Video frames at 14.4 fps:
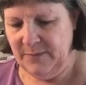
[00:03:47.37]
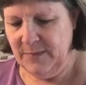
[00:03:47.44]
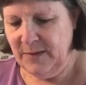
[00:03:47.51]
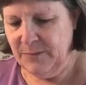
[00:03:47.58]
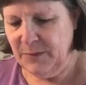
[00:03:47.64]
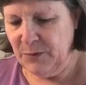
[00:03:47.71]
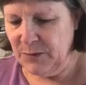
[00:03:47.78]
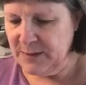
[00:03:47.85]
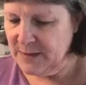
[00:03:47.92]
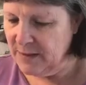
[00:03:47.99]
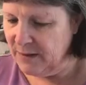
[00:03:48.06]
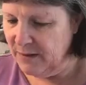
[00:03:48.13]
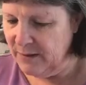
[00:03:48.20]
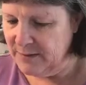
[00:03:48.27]
what's
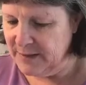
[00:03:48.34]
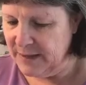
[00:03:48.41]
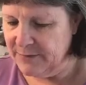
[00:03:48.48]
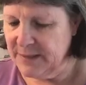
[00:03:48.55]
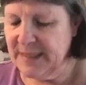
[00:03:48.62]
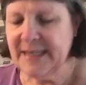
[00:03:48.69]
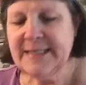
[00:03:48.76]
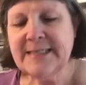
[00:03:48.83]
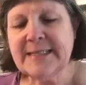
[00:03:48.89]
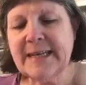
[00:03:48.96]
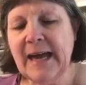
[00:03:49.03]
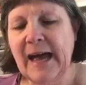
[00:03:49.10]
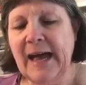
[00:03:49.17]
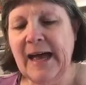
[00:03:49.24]
it called? Everyday
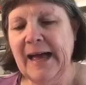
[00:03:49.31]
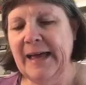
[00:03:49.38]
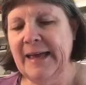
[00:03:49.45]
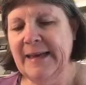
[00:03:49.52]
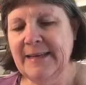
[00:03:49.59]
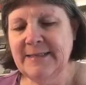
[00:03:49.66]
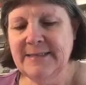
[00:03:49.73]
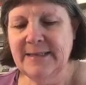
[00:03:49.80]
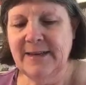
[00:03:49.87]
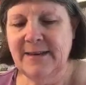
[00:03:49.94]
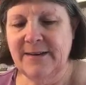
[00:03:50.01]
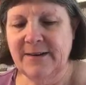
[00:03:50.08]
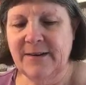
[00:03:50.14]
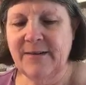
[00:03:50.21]
Skies
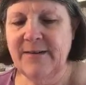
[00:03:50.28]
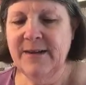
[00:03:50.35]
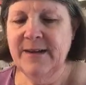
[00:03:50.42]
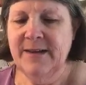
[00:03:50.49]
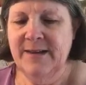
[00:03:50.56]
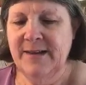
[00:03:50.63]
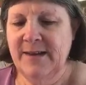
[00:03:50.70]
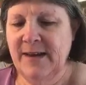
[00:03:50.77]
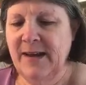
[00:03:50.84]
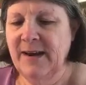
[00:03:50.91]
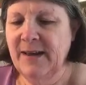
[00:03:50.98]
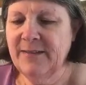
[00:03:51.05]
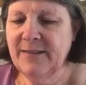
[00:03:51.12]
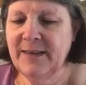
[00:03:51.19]
here. And
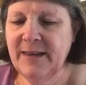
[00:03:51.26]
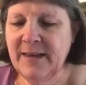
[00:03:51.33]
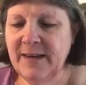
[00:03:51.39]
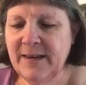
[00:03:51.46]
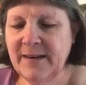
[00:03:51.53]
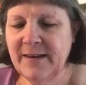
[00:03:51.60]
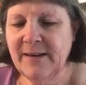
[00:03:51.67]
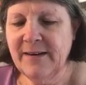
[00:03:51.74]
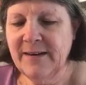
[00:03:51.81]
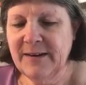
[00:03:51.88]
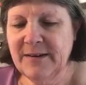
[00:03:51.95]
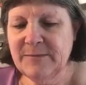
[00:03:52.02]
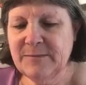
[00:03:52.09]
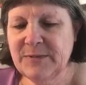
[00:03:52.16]
I think
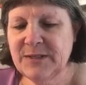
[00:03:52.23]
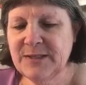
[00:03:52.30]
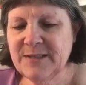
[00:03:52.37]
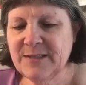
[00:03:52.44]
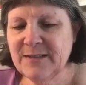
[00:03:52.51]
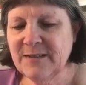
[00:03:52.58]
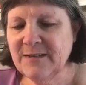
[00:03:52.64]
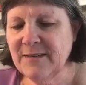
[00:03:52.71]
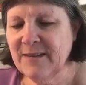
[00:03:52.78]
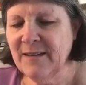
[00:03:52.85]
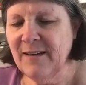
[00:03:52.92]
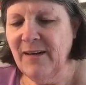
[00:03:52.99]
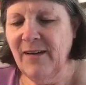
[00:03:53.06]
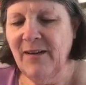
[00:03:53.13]
just
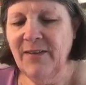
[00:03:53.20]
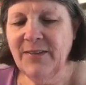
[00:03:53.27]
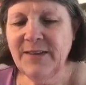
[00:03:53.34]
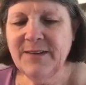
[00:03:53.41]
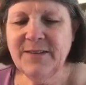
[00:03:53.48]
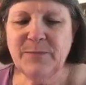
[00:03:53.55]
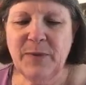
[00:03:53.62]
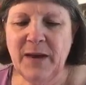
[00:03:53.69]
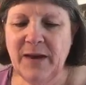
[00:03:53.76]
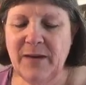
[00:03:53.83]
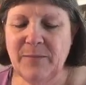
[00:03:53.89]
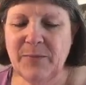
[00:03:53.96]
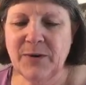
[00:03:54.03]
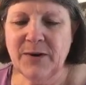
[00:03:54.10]
all this
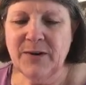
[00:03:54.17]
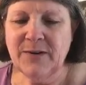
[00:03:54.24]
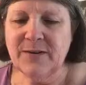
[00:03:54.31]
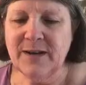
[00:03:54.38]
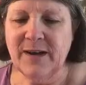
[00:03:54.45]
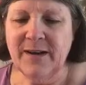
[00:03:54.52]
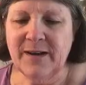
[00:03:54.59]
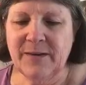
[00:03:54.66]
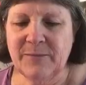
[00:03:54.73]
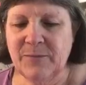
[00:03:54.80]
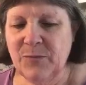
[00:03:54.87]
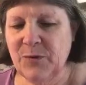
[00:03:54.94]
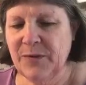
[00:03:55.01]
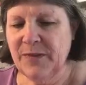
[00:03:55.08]
paper
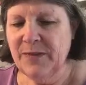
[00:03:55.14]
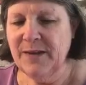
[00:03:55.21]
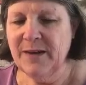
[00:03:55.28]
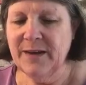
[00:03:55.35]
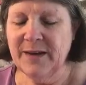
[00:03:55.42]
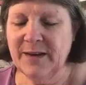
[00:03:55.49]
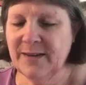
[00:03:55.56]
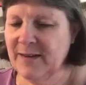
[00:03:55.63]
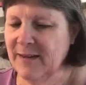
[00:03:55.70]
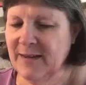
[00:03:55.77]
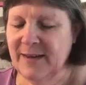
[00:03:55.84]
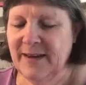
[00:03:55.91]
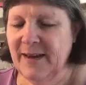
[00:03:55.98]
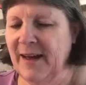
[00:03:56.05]
with
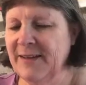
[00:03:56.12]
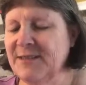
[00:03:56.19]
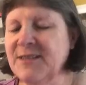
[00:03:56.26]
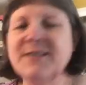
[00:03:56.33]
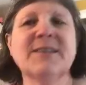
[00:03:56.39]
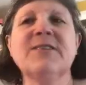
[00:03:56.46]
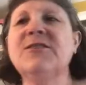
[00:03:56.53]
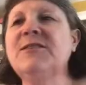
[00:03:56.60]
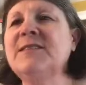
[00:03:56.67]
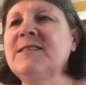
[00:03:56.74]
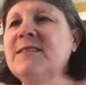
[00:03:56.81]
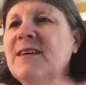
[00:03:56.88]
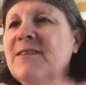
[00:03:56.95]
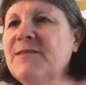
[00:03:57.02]
I just couldn't
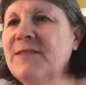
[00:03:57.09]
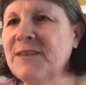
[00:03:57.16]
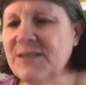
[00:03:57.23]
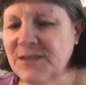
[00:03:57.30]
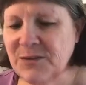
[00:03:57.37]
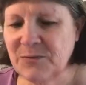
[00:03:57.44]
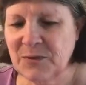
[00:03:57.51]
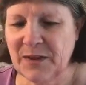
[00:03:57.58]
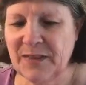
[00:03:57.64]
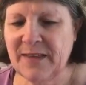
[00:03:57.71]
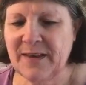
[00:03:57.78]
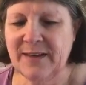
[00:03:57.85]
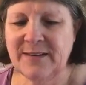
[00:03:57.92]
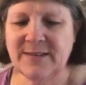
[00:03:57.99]
see a vision with
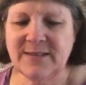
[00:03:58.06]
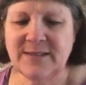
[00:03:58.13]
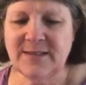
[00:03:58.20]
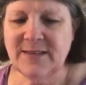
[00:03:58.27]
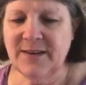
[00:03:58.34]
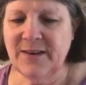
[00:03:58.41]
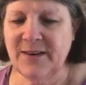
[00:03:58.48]
this,